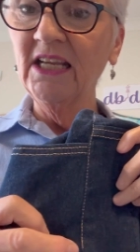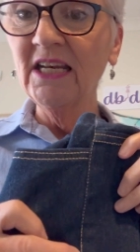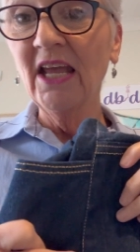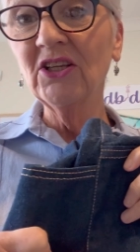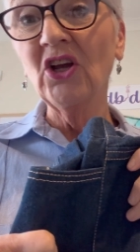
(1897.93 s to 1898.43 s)

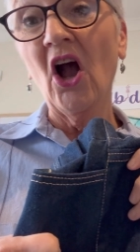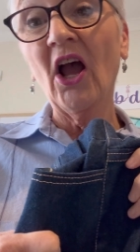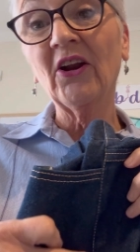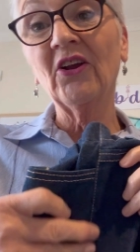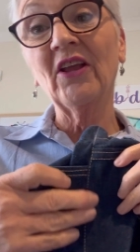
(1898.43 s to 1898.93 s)
Now, I
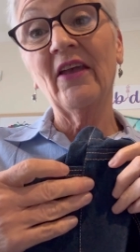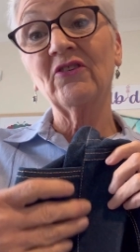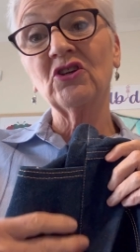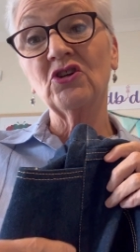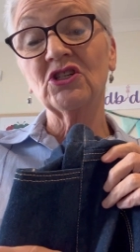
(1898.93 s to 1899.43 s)
don't ever
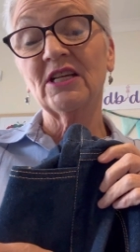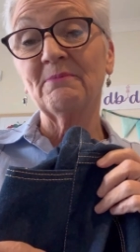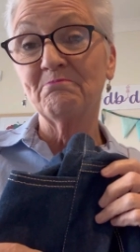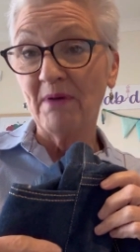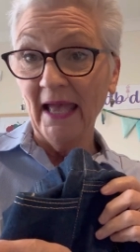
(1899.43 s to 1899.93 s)
usually
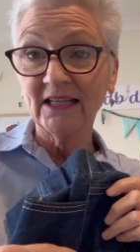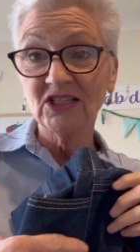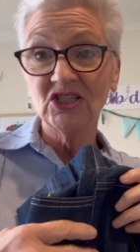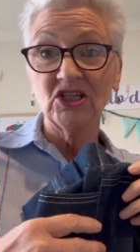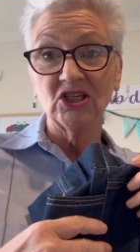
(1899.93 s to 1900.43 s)
back
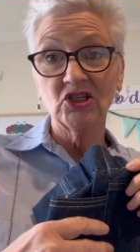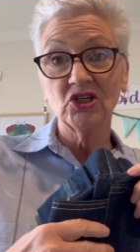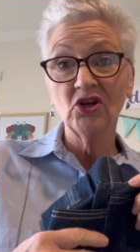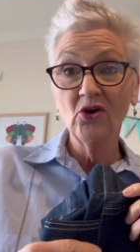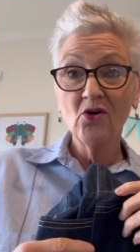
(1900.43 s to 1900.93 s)
stitch
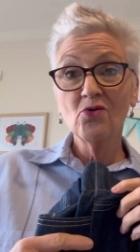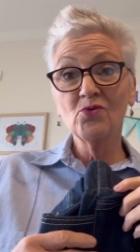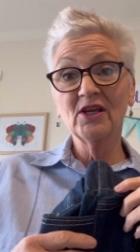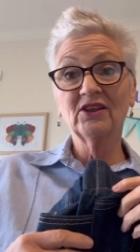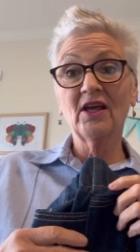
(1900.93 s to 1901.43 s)

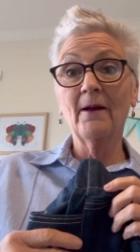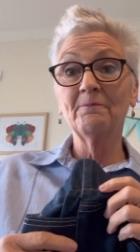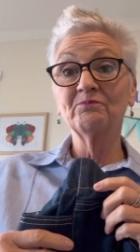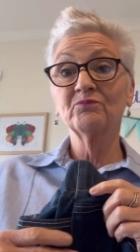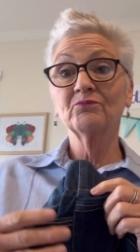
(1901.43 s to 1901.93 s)
with
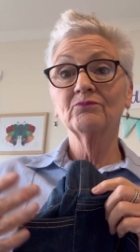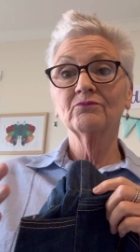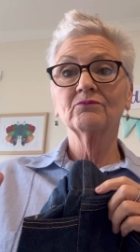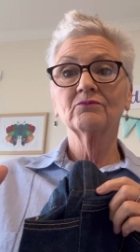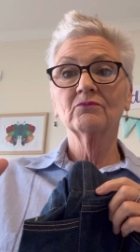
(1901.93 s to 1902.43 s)

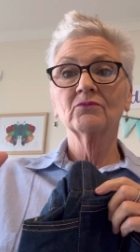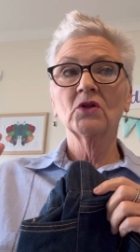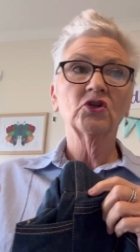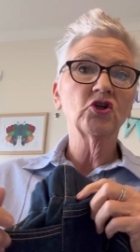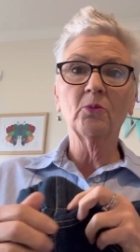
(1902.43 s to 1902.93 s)

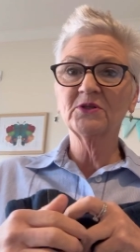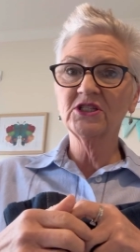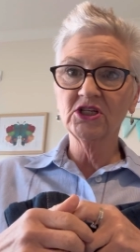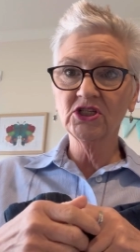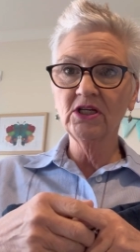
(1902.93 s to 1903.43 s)
top
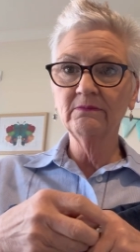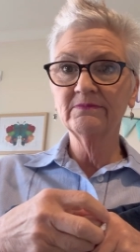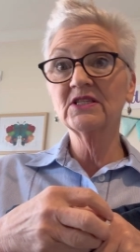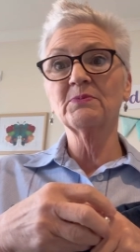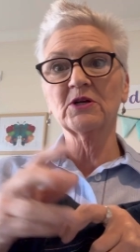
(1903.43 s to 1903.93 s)
stitching,
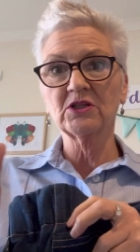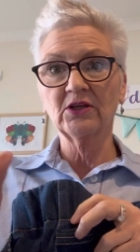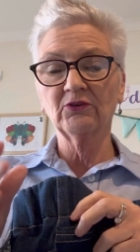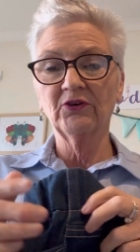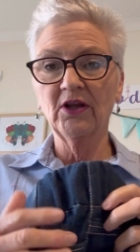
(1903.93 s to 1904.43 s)
especially
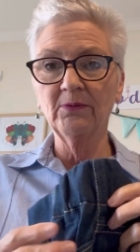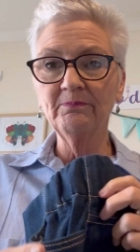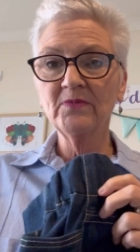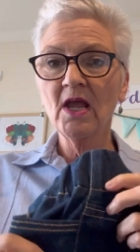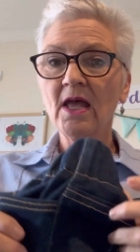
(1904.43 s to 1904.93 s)
on denim,
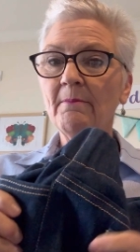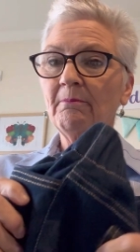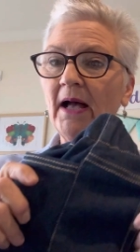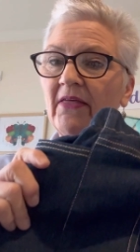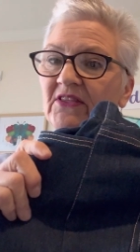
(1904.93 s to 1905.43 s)

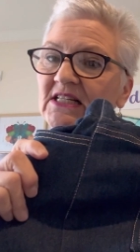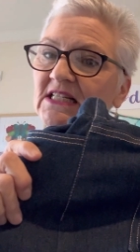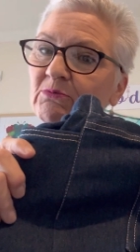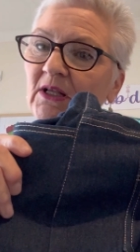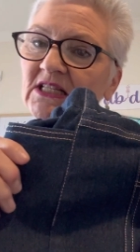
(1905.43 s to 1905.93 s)
but this is
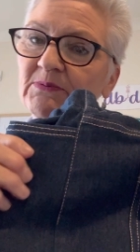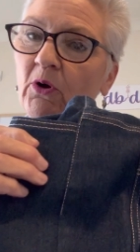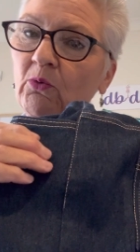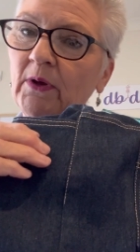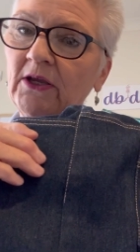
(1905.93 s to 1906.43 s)
one
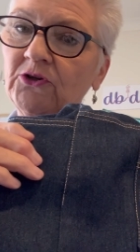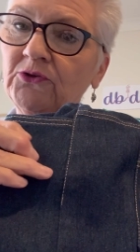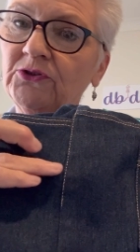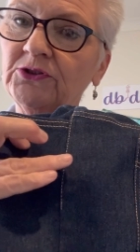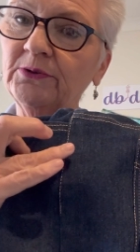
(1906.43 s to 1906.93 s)
spot where you
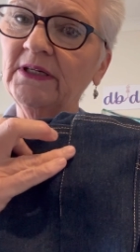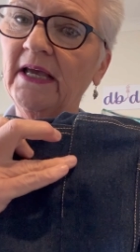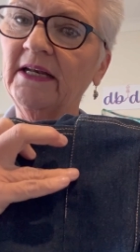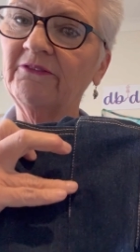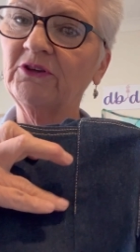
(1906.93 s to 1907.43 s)
do it,
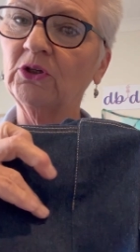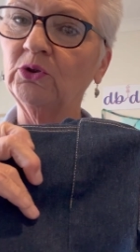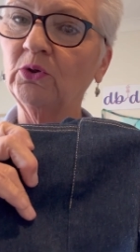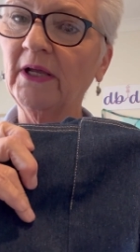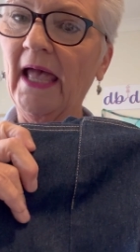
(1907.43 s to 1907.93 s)
and if you
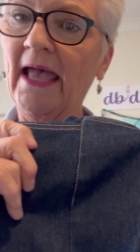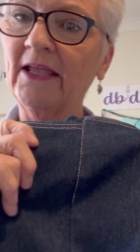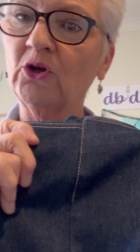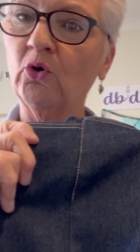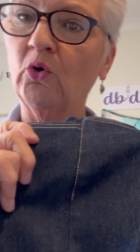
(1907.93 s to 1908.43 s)
look at
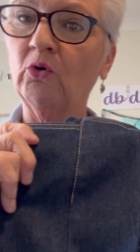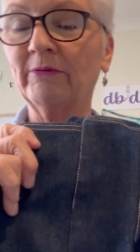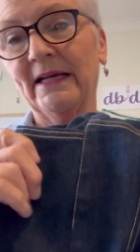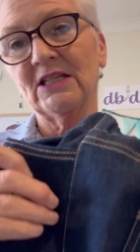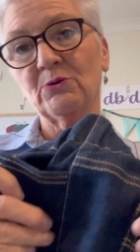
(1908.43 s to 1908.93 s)
your
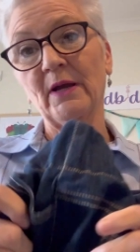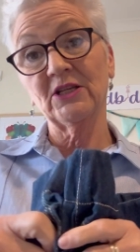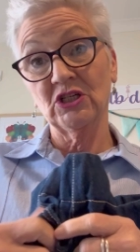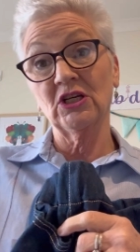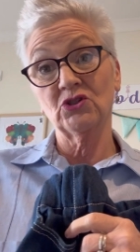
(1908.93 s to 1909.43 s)
ready-to-wear
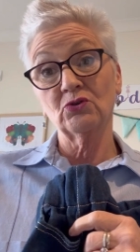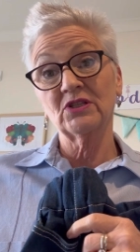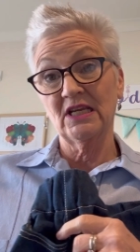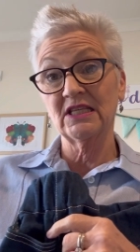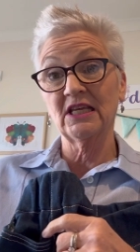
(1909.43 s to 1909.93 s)
jeans, you'll
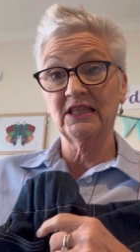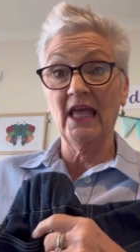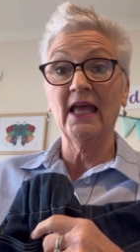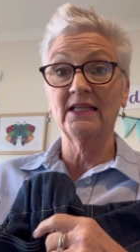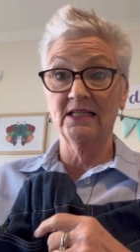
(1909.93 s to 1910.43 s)
see that
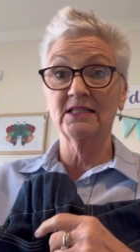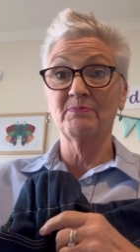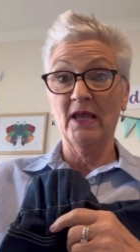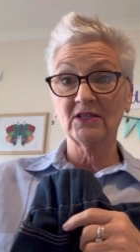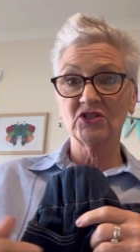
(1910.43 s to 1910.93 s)
that is
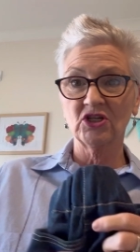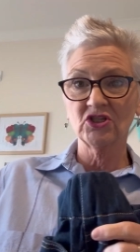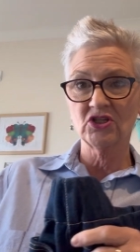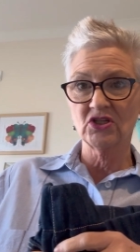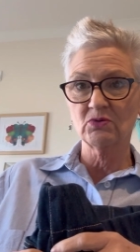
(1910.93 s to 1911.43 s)
back
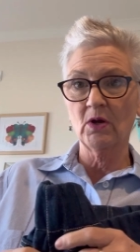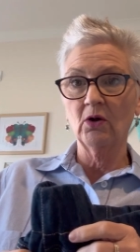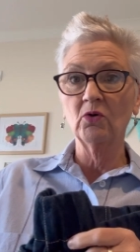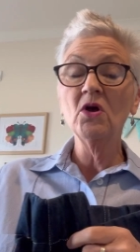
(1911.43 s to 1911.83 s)
stitched as well,